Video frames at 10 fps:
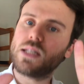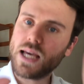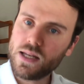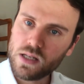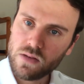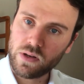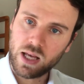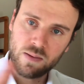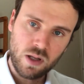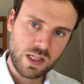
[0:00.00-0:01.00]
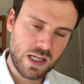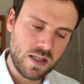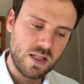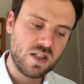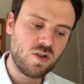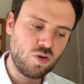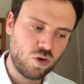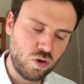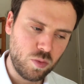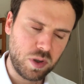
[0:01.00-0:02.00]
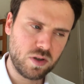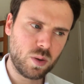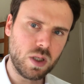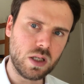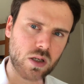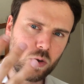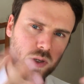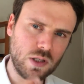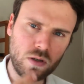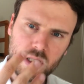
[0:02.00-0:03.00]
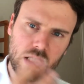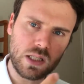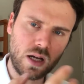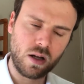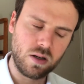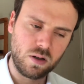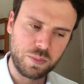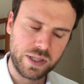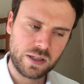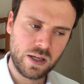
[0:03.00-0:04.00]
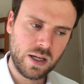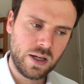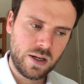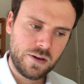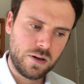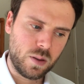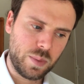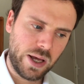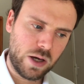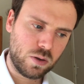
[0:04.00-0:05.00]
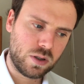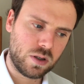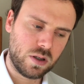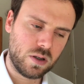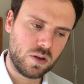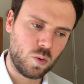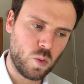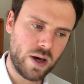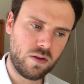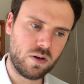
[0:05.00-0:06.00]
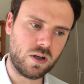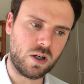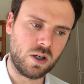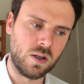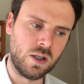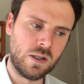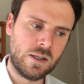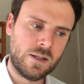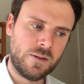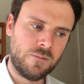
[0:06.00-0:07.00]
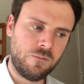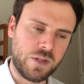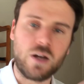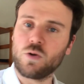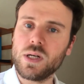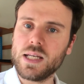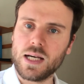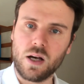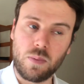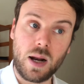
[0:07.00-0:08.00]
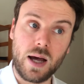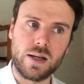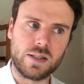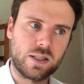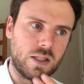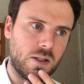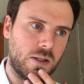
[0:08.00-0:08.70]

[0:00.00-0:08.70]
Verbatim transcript: Tentatively, I'm not saying this is true because we're going to go into detail a little bit about whether that really applies.